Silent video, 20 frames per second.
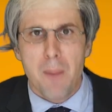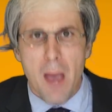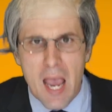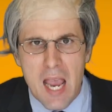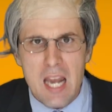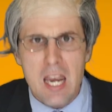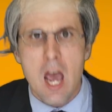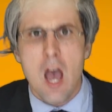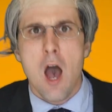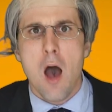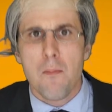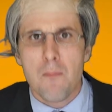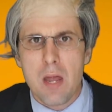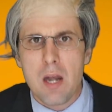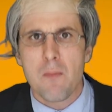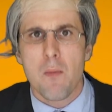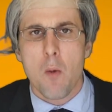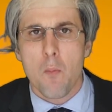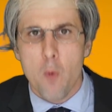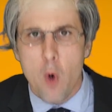paid a
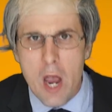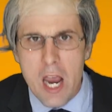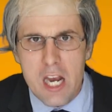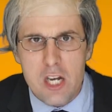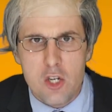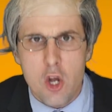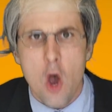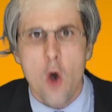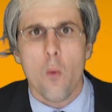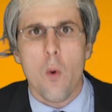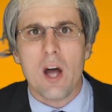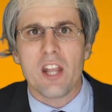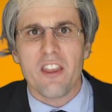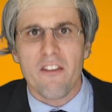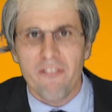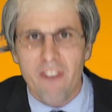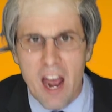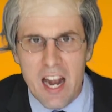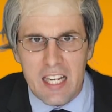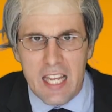minimum wage while the
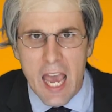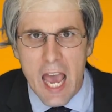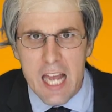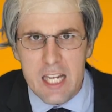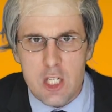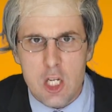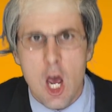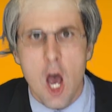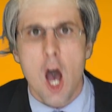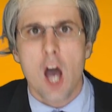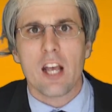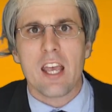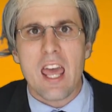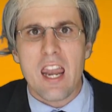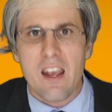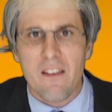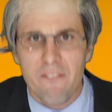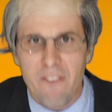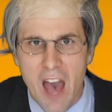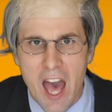fat cats are
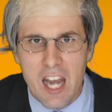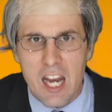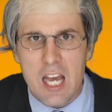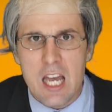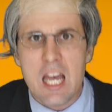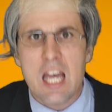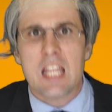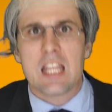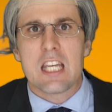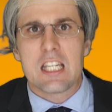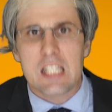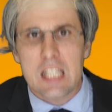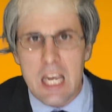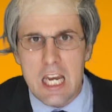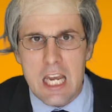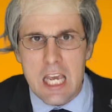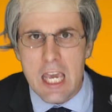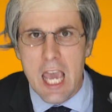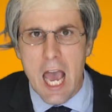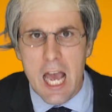getting fatter, the
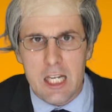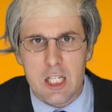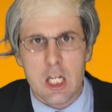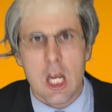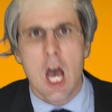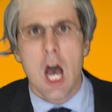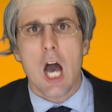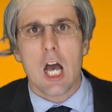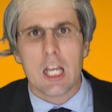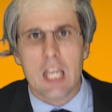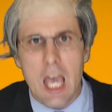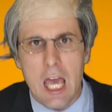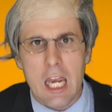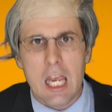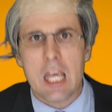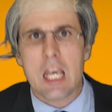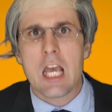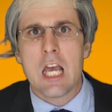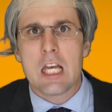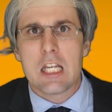skinny cats are
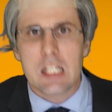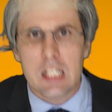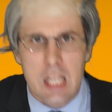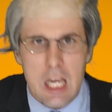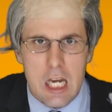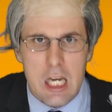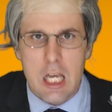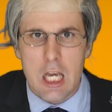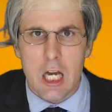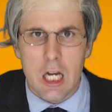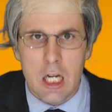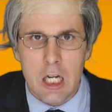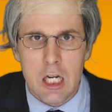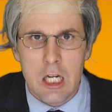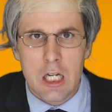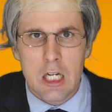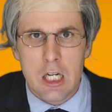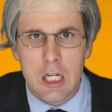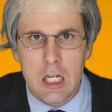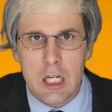getting skinnier."
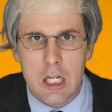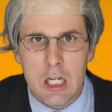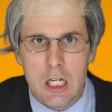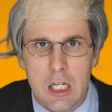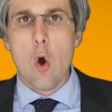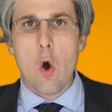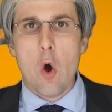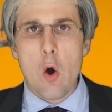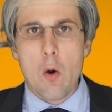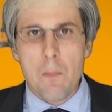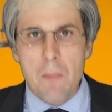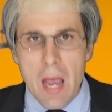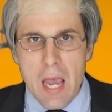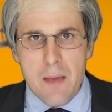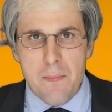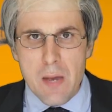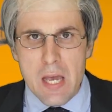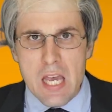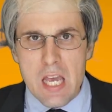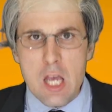Or
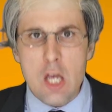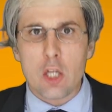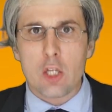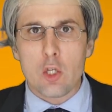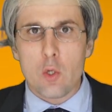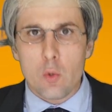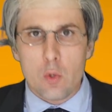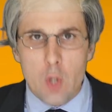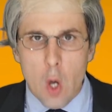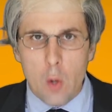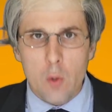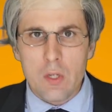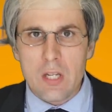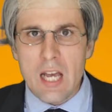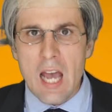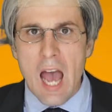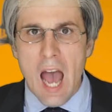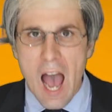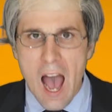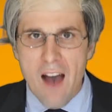maybe you don't
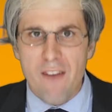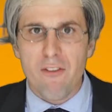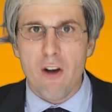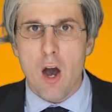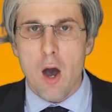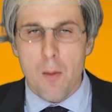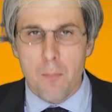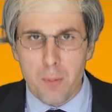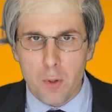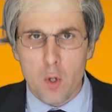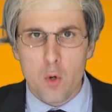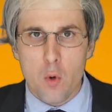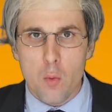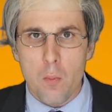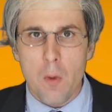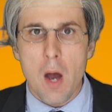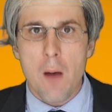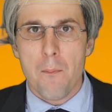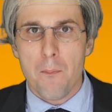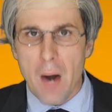have a
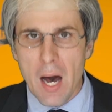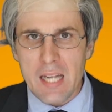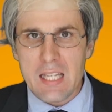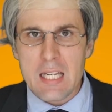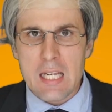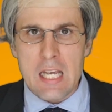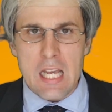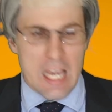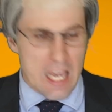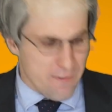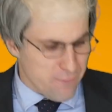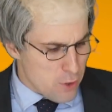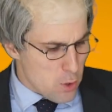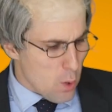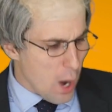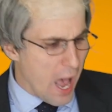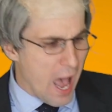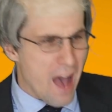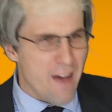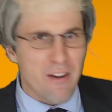broom, but if you
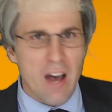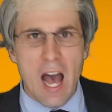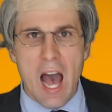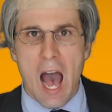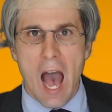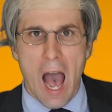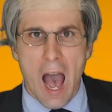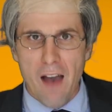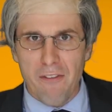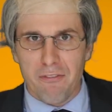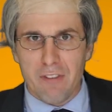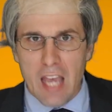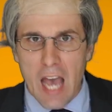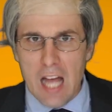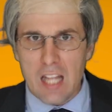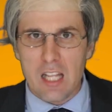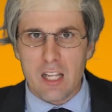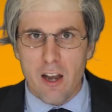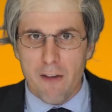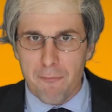have a half
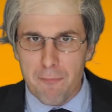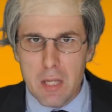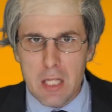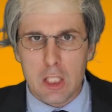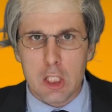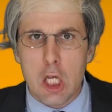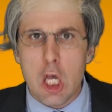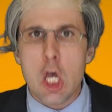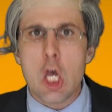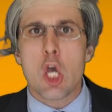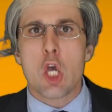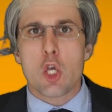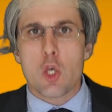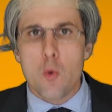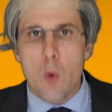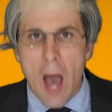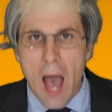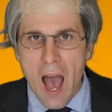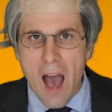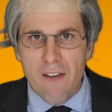gallon of milk,
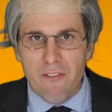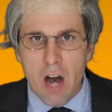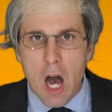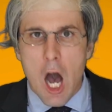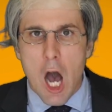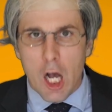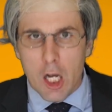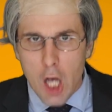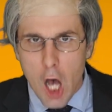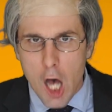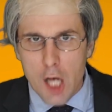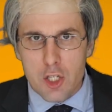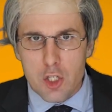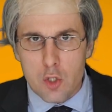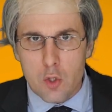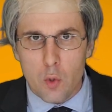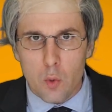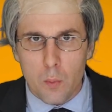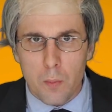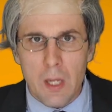you have a
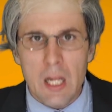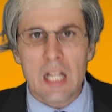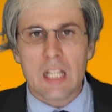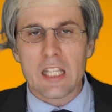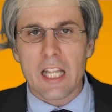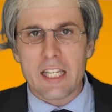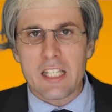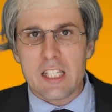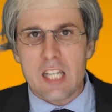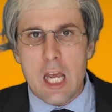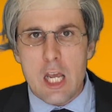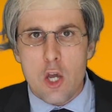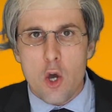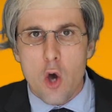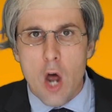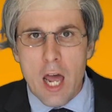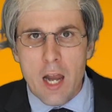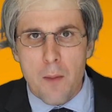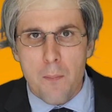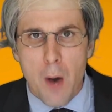costume. Let's say
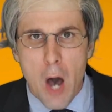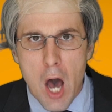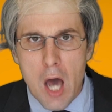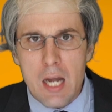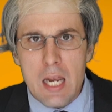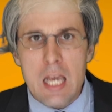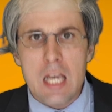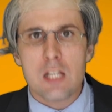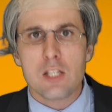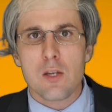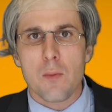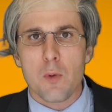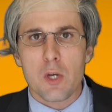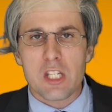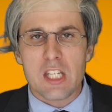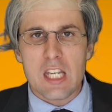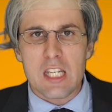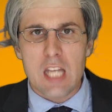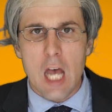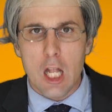you're at a party, someone
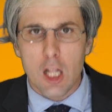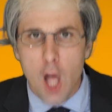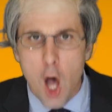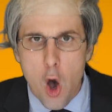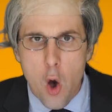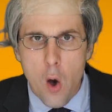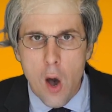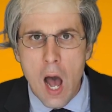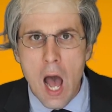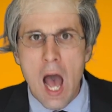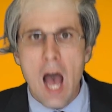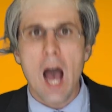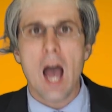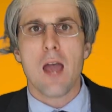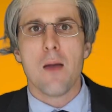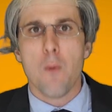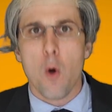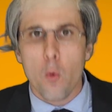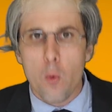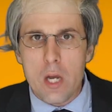says, "Hello, I
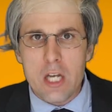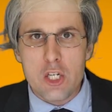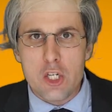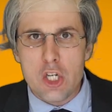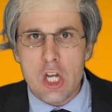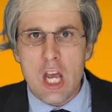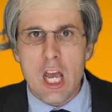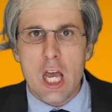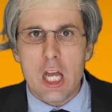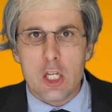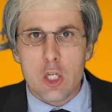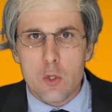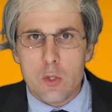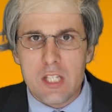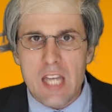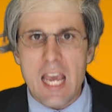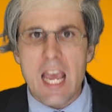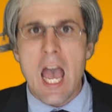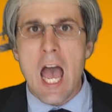am a witch," and you say,